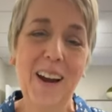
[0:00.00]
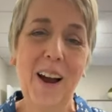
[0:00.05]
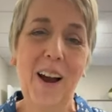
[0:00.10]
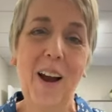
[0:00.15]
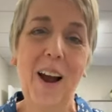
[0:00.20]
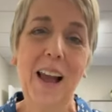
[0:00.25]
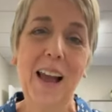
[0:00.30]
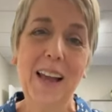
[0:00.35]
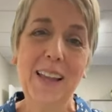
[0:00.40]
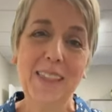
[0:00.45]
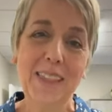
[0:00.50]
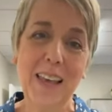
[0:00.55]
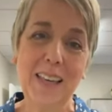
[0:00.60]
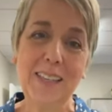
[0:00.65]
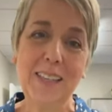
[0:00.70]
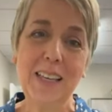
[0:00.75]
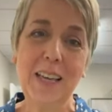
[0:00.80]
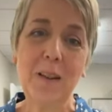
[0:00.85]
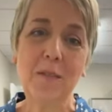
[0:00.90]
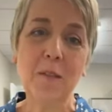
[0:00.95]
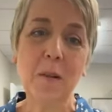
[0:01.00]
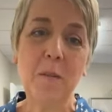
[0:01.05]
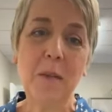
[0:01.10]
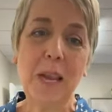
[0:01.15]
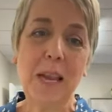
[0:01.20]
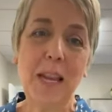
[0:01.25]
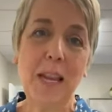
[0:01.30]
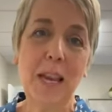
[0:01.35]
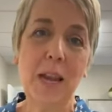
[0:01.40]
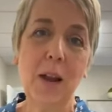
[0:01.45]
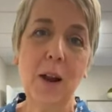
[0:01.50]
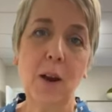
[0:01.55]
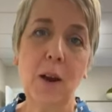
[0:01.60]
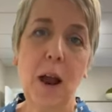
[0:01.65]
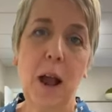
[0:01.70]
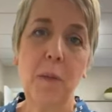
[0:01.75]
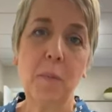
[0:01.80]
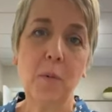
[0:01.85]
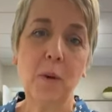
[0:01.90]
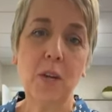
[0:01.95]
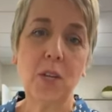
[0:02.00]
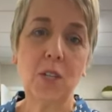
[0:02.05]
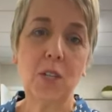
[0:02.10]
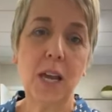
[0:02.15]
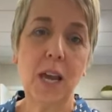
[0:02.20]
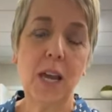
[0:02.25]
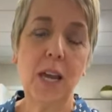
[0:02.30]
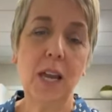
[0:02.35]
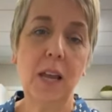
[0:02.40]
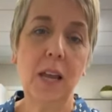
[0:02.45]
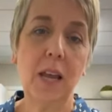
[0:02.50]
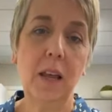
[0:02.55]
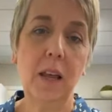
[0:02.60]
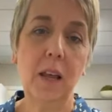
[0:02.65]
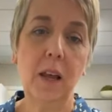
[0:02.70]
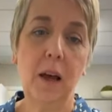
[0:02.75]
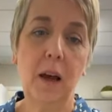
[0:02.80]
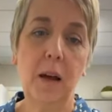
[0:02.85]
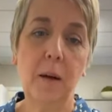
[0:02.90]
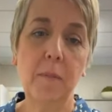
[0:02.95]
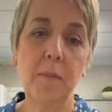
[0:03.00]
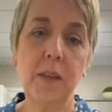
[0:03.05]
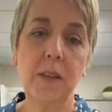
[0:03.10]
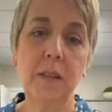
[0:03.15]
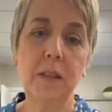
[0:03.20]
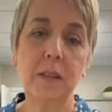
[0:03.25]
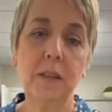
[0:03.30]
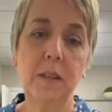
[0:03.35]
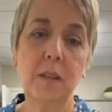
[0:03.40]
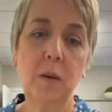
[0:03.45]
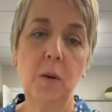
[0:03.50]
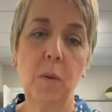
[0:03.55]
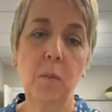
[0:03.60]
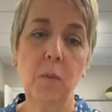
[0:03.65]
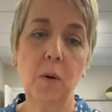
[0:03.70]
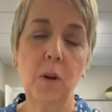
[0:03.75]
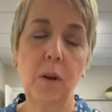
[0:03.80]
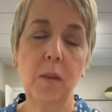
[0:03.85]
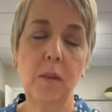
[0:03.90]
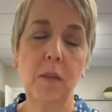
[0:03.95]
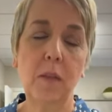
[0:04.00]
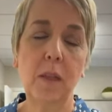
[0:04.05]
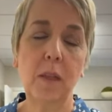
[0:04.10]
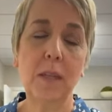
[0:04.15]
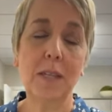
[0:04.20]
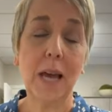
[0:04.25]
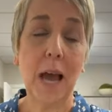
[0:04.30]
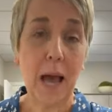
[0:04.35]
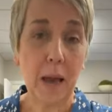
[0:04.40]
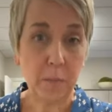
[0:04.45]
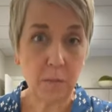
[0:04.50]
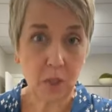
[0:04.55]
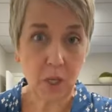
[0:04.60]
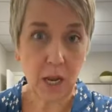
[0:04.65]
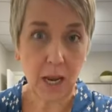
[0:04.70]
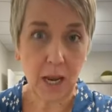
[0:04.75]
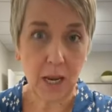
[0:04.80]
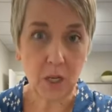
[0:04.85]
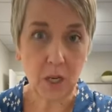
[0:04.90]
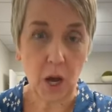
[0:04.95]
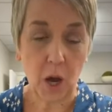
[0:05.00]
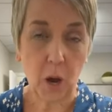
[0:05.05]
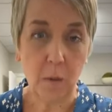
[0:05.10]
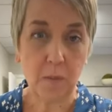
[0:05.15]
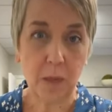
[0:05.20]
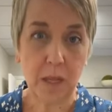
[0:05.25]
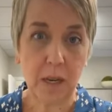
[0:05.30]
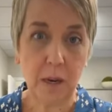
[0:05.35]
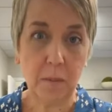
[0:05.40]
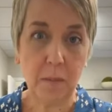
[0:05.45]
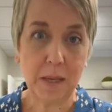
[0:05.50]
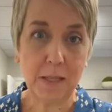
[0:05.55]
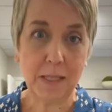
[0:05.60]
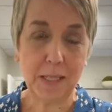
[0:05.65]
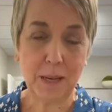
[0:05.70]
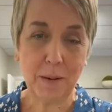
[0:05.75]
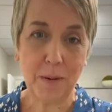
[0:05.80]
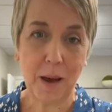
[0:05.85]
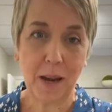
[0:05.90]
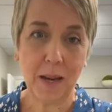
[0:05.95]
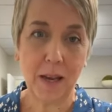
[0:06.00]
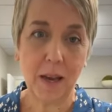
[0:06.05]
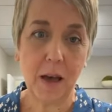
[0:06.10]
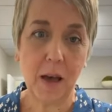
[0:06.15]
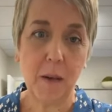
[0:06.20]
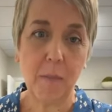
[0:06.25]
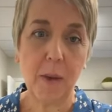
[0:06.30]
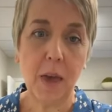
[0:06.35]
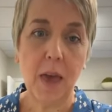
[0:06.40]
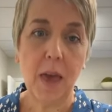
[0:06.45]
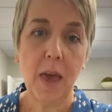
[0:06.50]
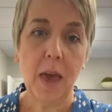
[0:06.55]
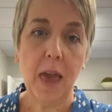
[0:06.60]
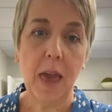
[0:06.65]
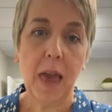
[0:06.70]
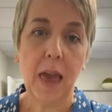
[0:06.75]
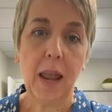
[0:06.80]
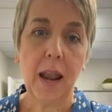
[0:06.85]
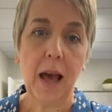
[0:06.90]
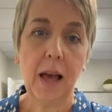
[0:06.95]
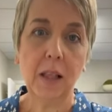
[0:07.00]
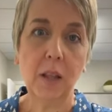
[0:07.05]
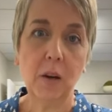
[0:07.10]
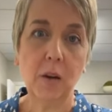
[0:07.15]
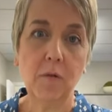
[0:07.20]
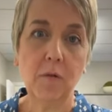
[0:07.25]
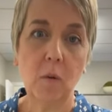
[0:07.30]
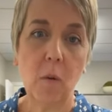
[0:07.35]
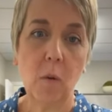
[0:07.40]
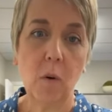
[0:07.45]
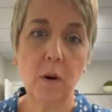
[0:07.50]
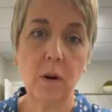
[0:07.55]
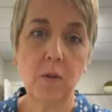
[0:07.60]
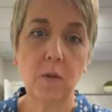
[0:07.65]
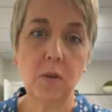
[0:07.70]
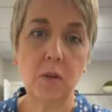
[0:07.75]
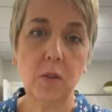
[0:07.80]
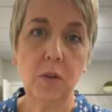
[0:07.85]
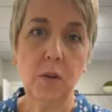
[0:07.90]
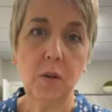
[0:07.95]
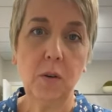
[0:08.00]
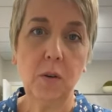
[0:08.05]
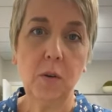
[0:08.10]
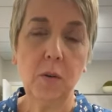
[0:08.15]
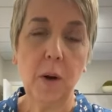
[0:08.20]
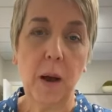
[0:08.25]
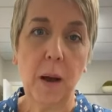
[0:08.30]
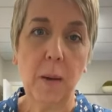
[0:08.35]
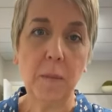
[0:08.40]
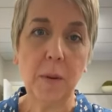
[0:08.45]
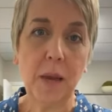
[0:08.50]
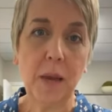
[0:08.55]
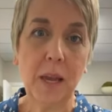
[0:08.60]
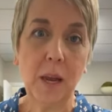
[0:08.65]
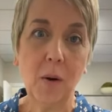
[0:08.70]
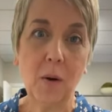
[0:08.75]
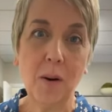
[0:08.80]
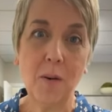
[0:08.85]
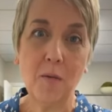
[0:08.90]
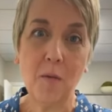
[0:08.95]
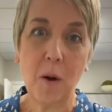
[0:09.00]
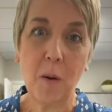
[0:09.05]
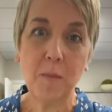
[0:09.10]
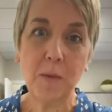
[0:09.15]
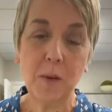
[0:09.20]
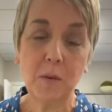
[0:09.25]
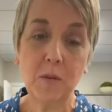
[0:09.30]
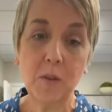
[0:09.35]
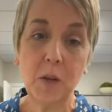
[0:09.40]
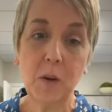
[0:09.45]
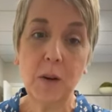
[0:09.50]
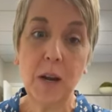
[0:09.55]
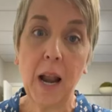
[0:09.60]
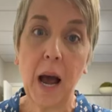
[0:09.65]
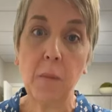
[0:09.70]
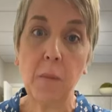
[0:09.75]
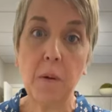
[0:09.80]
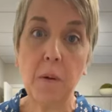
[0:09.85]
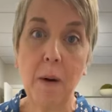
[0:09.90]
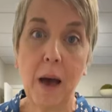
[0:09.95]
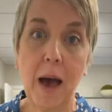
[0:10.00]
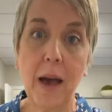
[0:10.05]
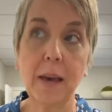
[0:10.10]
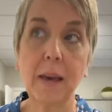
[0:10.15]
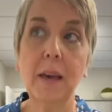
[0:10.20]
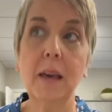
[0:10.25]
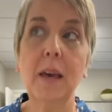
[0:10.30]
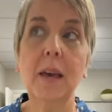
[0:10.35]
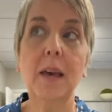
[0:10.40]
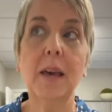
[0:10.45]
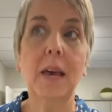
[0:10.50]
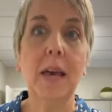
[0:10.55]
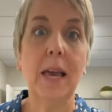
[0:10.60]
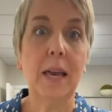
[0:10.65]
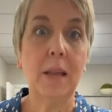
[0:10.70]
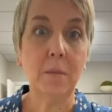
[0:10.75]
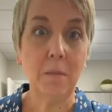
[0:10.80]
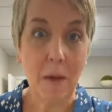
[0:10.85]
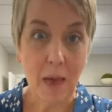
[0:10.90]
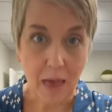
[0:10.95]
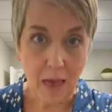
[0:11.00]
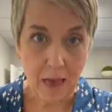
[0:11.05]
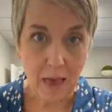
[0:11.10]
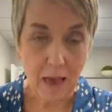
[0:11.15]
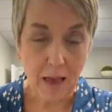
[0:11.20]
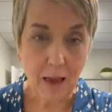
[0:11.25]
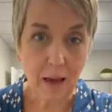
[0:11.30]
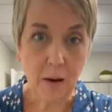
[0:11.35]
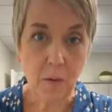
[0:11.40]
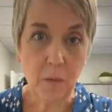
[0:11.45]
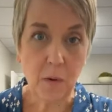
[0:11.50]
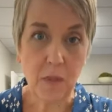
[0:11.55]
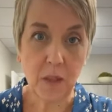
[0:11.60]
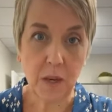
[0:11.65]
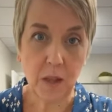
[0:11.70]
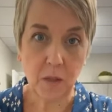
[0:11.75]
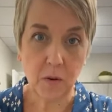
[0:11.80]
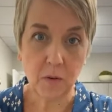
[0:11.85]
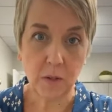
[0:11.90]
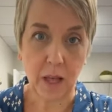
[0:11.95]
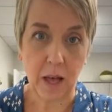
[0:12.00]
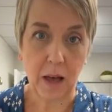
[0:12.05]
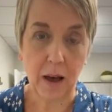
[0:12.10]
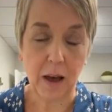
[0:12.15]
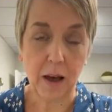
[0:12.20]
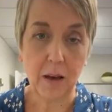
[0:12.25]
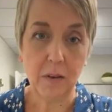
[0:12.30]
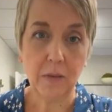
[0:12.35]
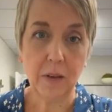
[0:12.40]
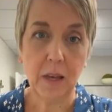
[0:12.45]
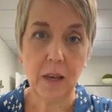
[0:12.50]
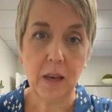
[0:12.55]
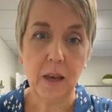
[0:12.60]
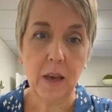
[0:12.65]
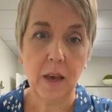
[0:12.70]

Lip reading: All right, thanks again for being here. I appreciate the time change. I hope that didn't mess anybody up, and I look forward to hearing from you soon. And I'll be back in May with another live.